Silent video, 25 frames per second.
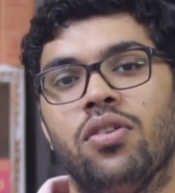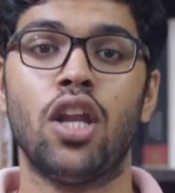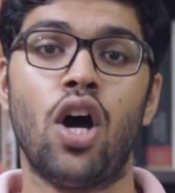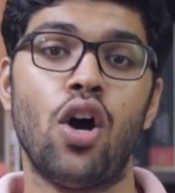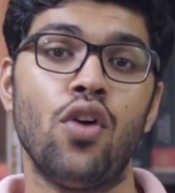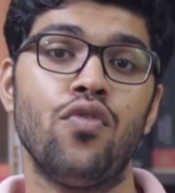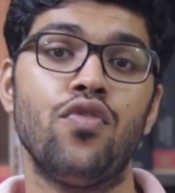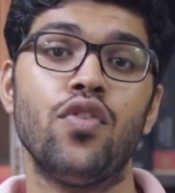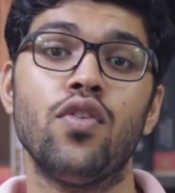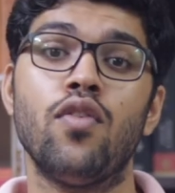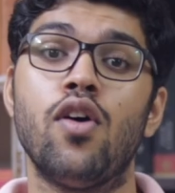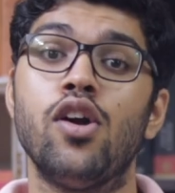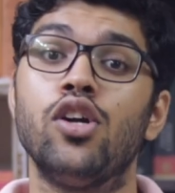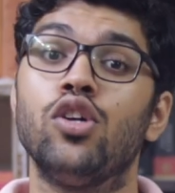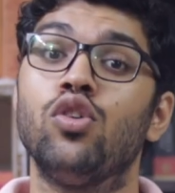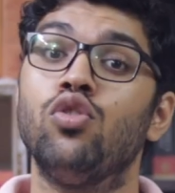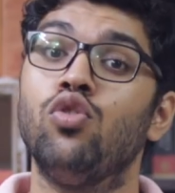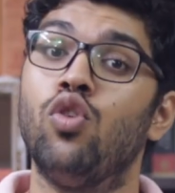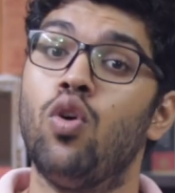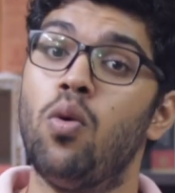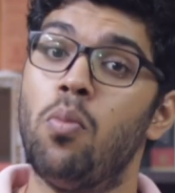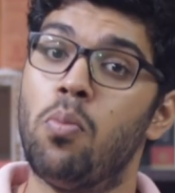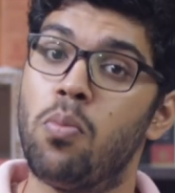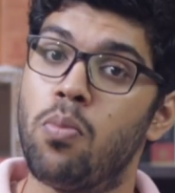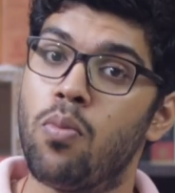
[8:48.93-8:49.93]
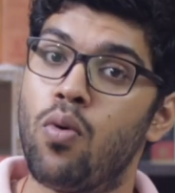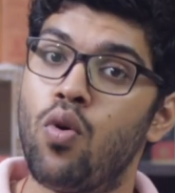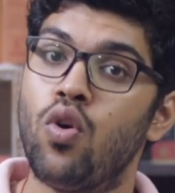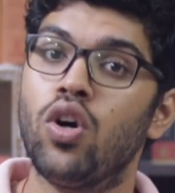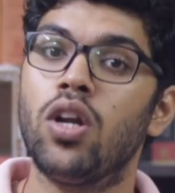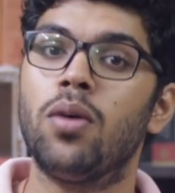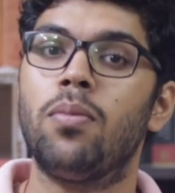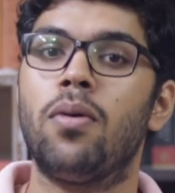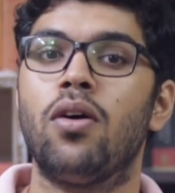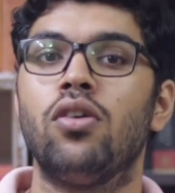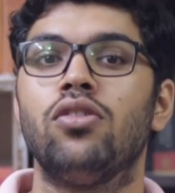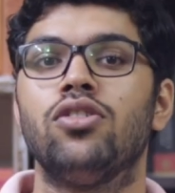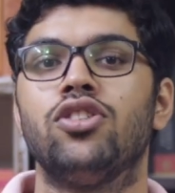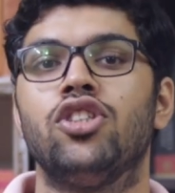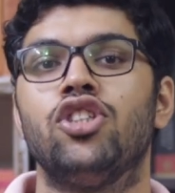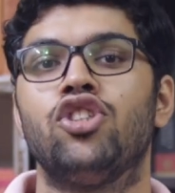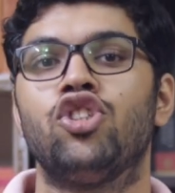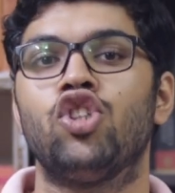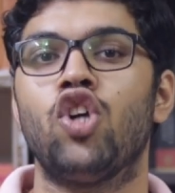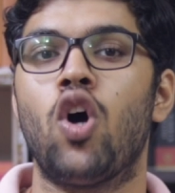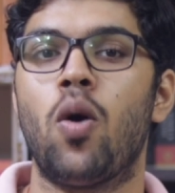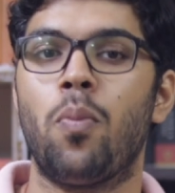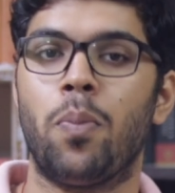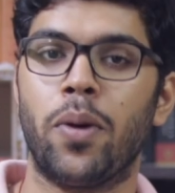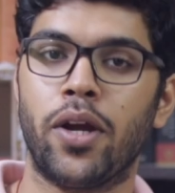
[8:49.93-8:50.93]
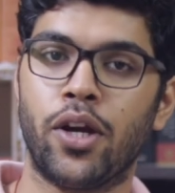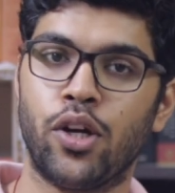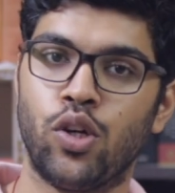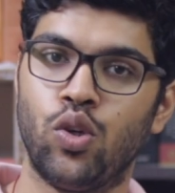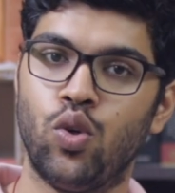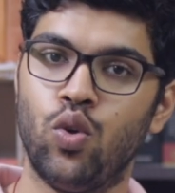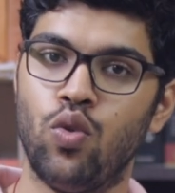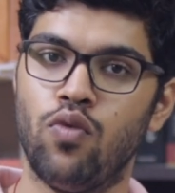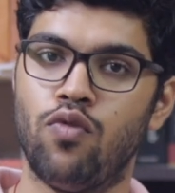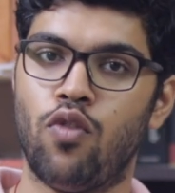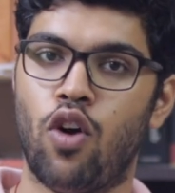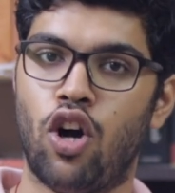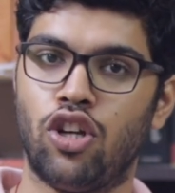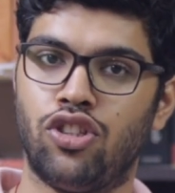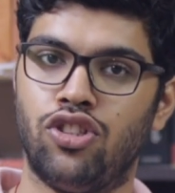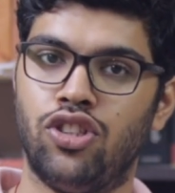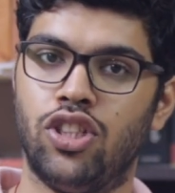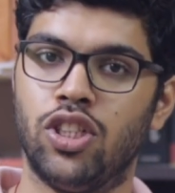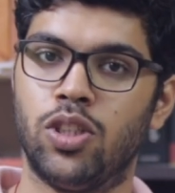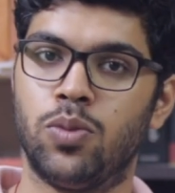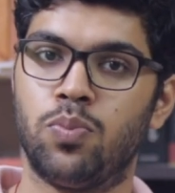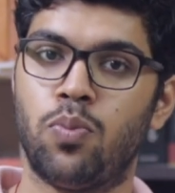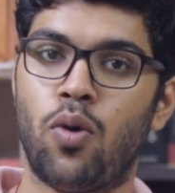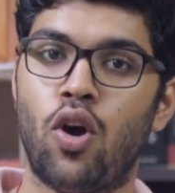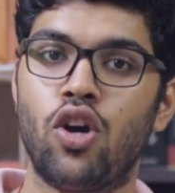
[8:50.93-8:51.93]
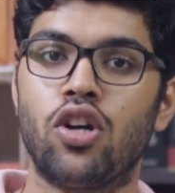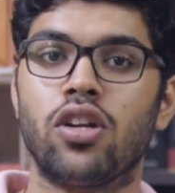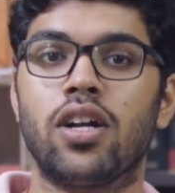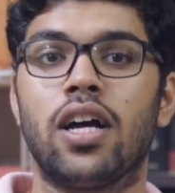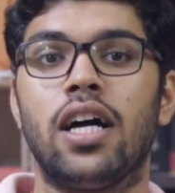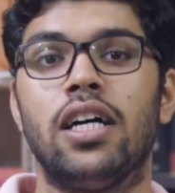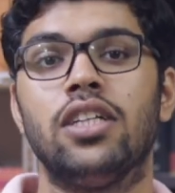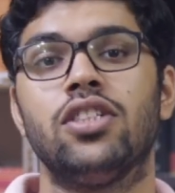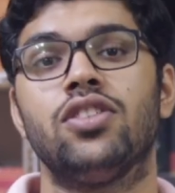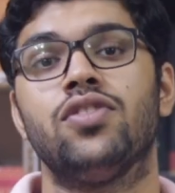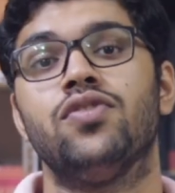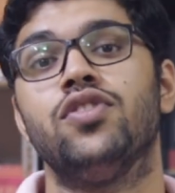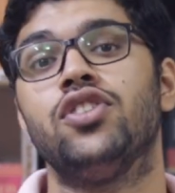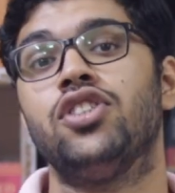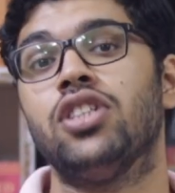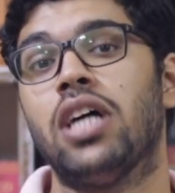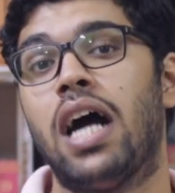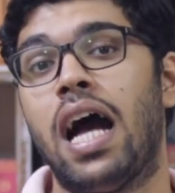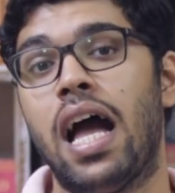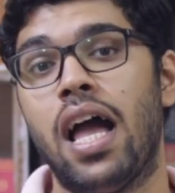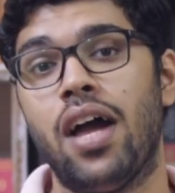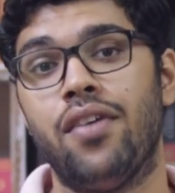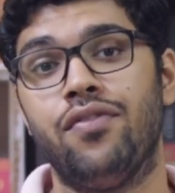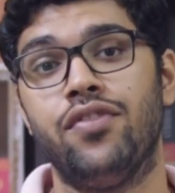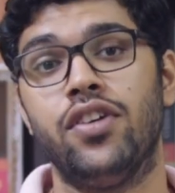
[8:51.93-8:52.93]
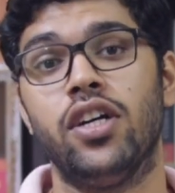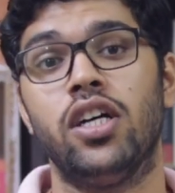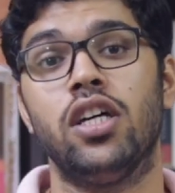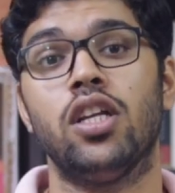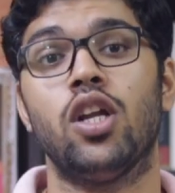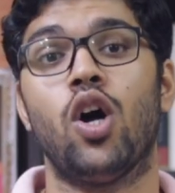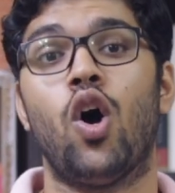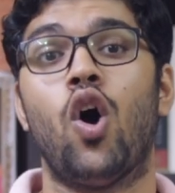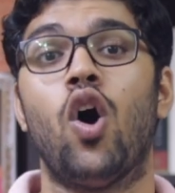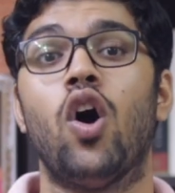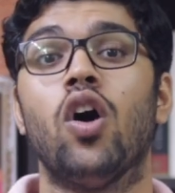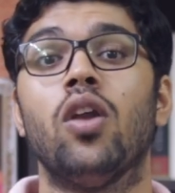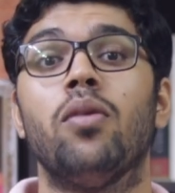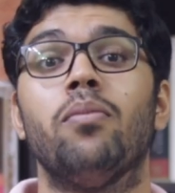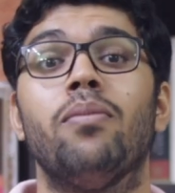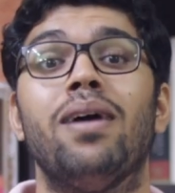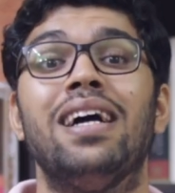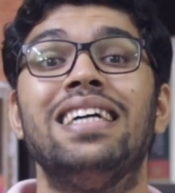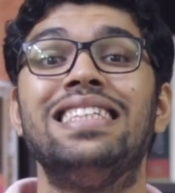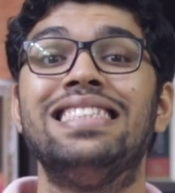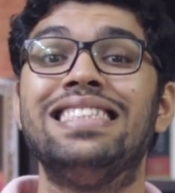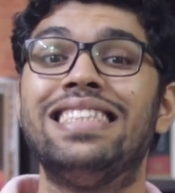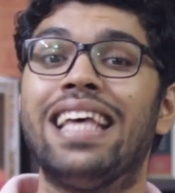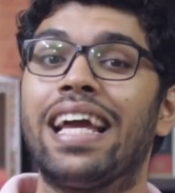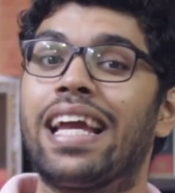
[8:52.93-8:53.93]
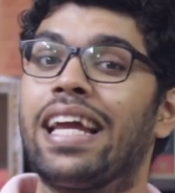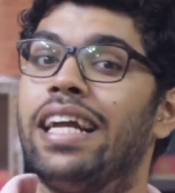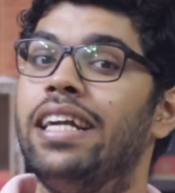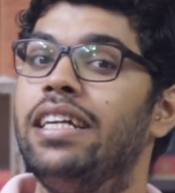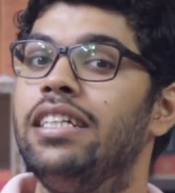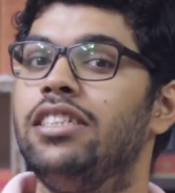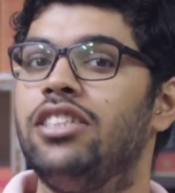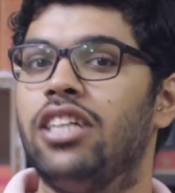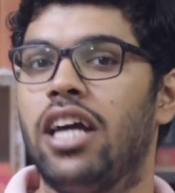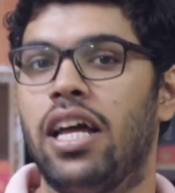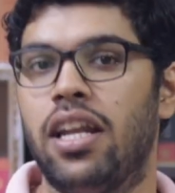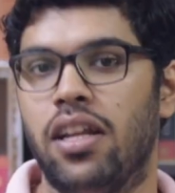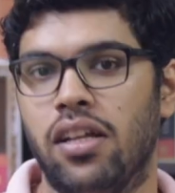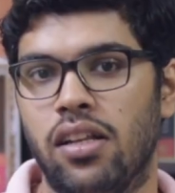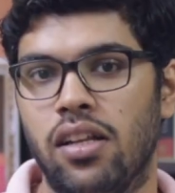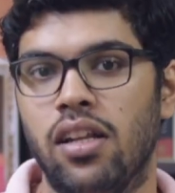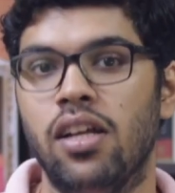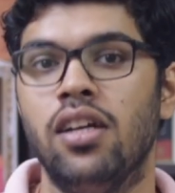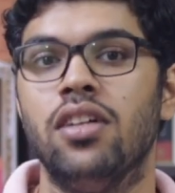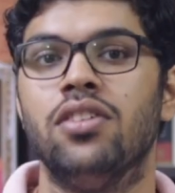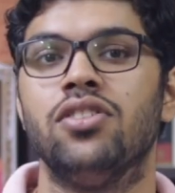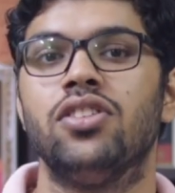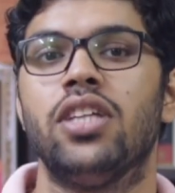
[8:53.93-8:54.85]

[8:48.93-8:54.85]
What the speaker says: Now, if you want to know more about this topic, do watch this podcast, which I have done on my second channel.